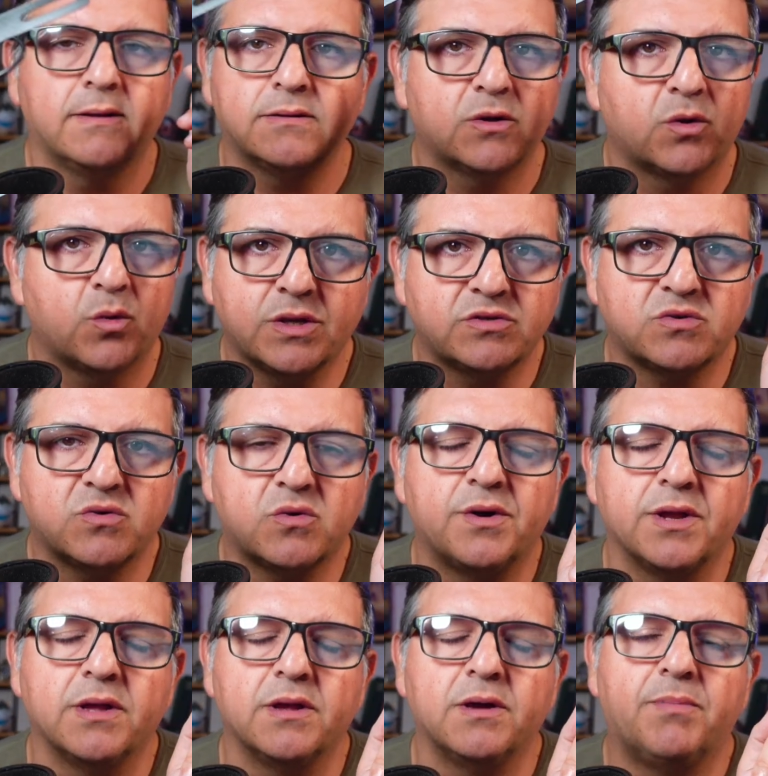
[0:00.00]
quick
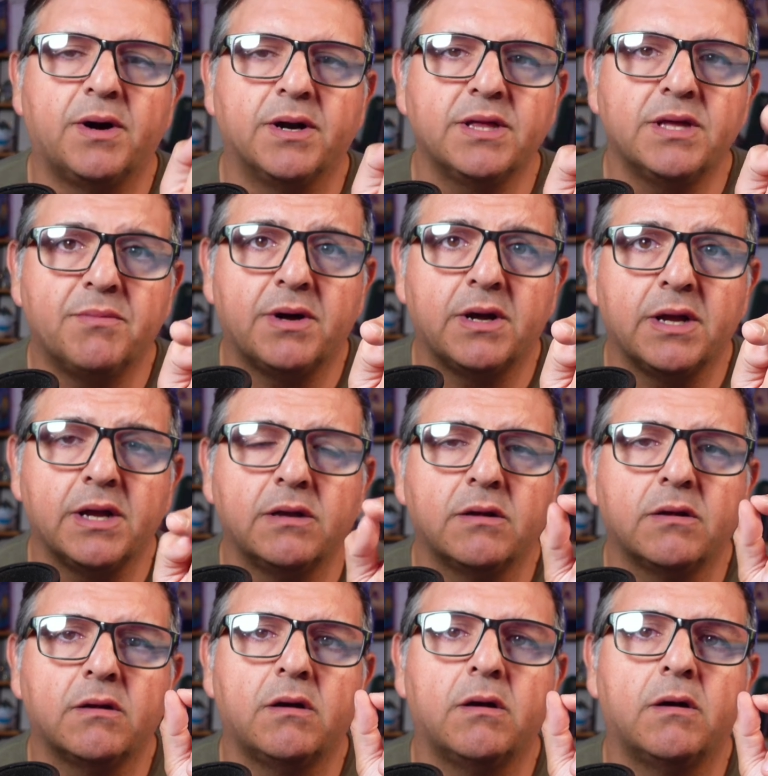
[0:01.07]
story a buddy of mine
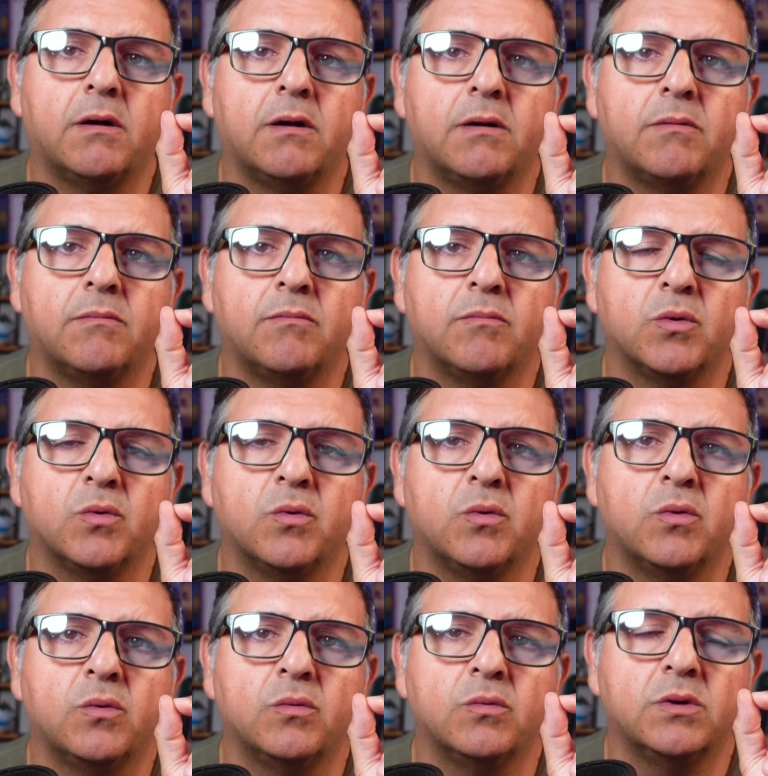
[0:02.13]
um,
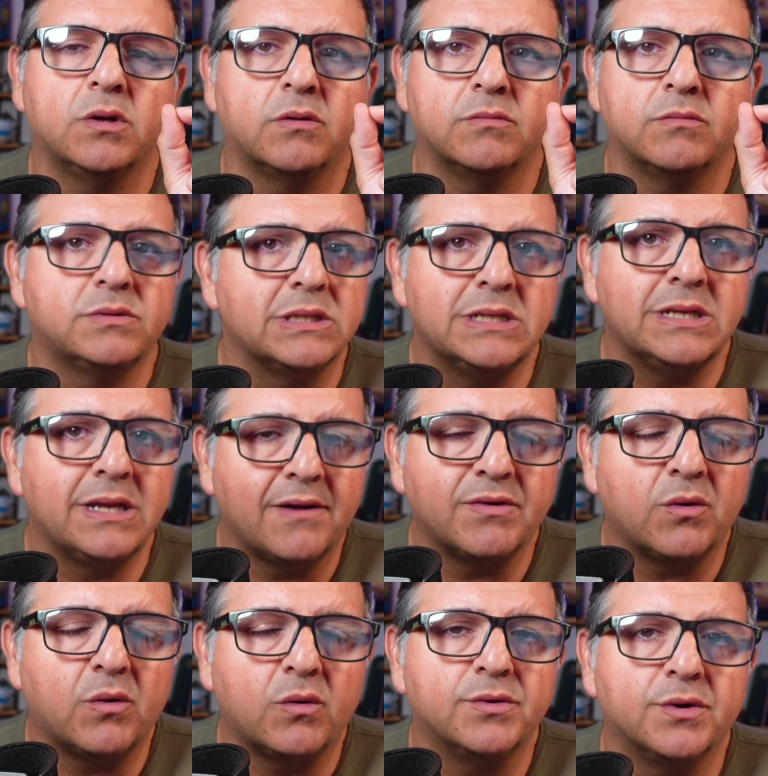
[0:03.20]
who you know didn't have an
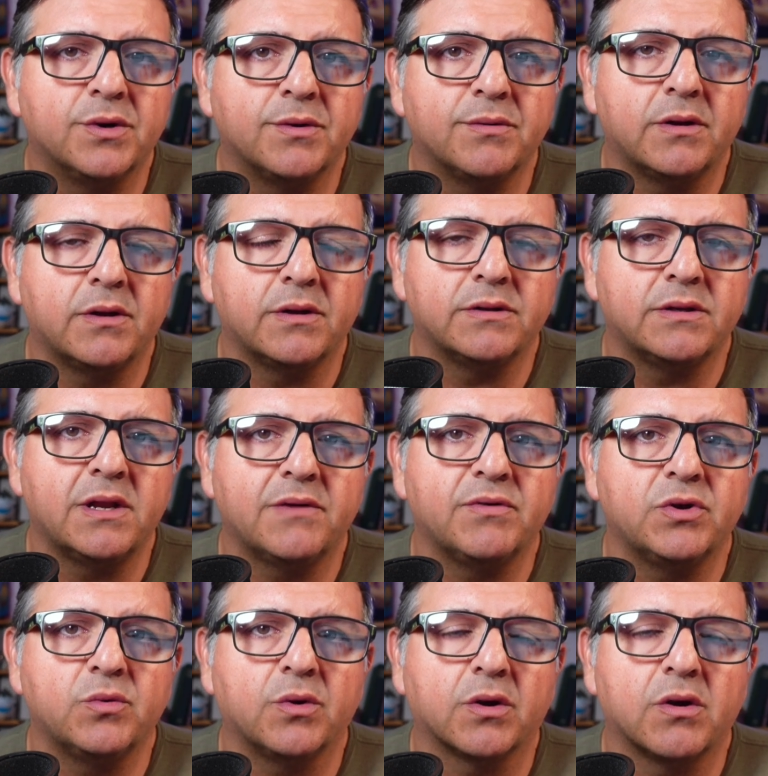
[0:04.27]
older uh, didn't have a
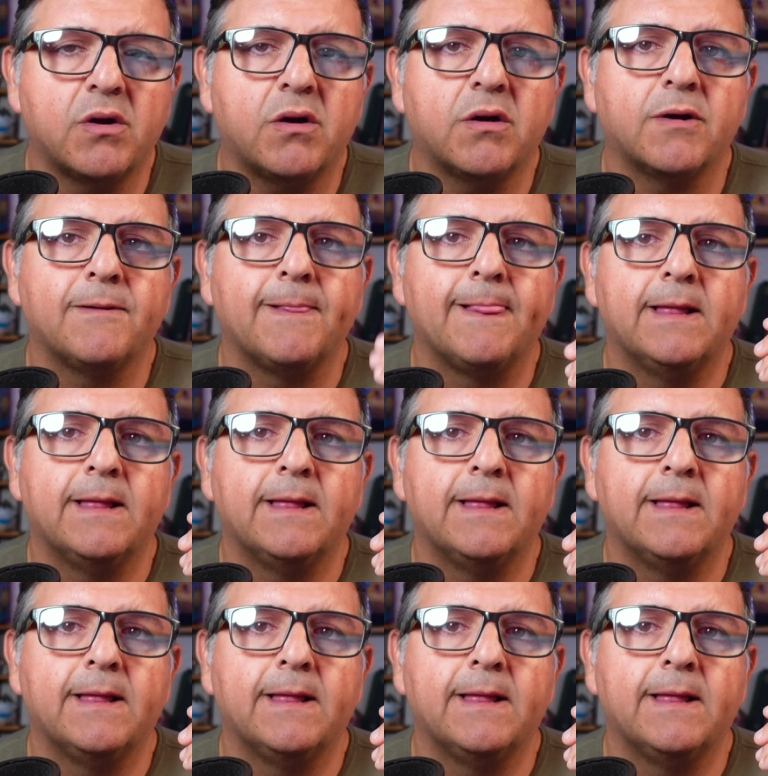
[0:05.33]
newer car